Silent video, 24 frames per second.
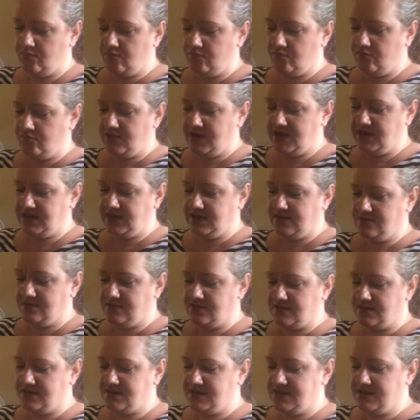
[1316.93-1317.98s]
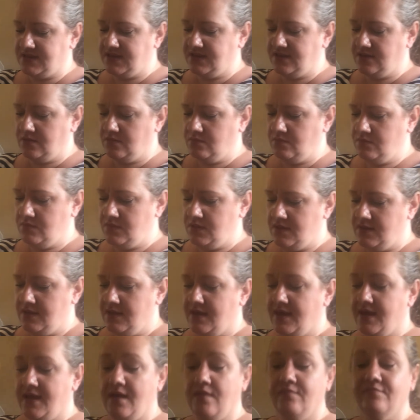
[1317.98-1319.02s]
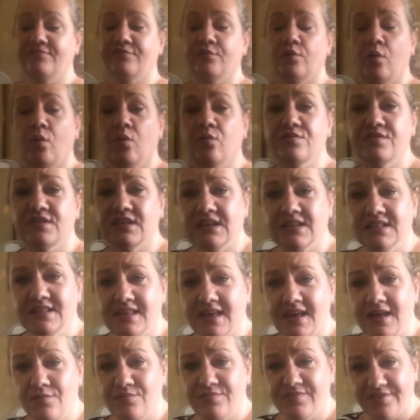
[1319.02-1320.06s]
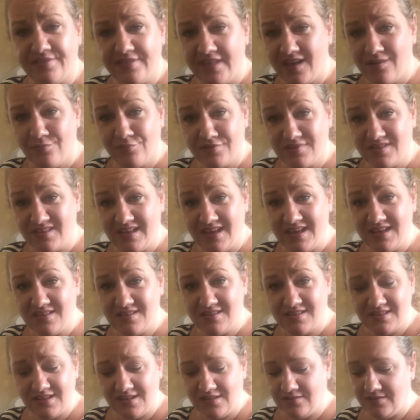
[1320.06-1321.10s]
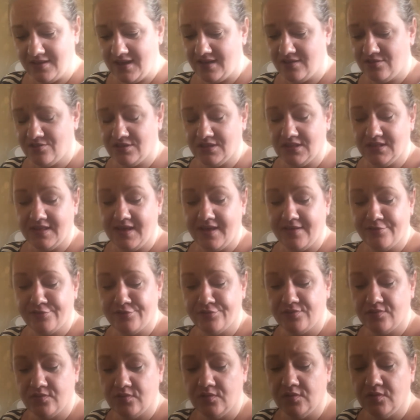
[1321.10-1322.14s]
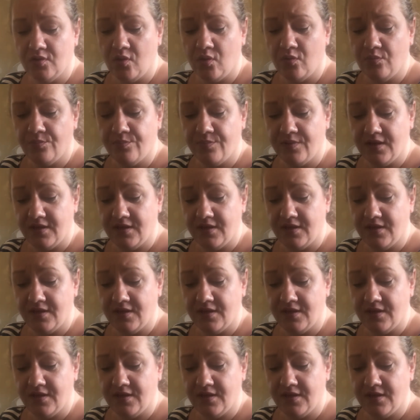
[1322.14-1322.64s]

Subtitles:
Radiance Serum. And for all skin types. That was nice. Didn't actually last too long, but